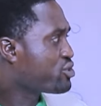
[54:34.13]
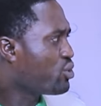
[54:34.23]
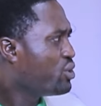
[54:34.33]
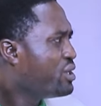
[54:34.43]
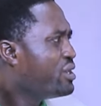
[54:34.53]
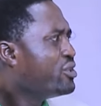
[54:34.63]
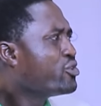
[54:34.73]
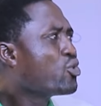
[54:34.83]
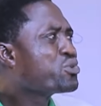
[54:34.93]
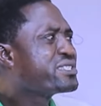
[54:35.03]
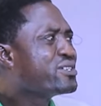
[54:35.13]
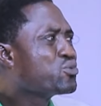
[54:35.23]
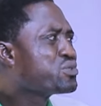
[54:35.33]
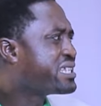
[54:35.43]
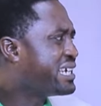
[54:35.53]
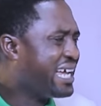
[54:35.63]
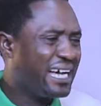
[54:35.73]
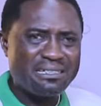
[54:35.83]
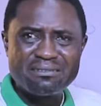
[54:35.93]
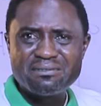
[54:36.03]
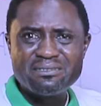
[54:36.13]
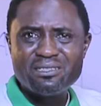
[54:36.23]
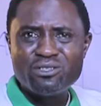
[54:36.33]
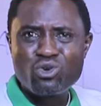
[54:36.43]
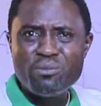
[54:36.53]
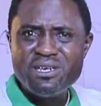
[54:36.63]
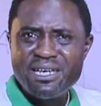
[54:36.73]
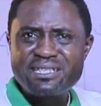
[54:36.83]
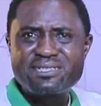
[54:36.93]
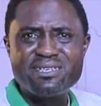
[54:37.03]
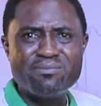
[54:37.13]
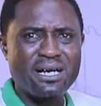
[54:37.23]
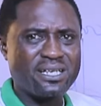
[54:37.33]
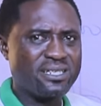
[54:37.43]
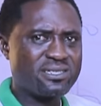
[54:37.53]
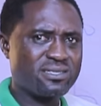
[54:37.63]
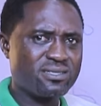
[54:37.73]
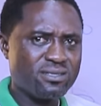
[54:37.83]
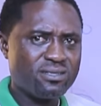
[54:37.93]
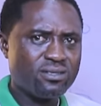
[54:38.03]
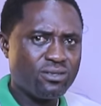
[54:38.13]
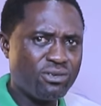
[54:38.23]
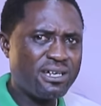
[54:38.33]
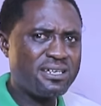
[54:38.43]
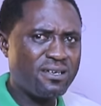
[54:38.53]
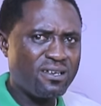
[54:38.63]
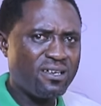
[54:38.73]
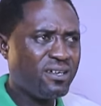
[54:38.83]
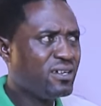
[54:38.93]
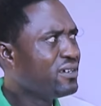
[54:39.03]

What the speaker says: So no single seller dominates the market under the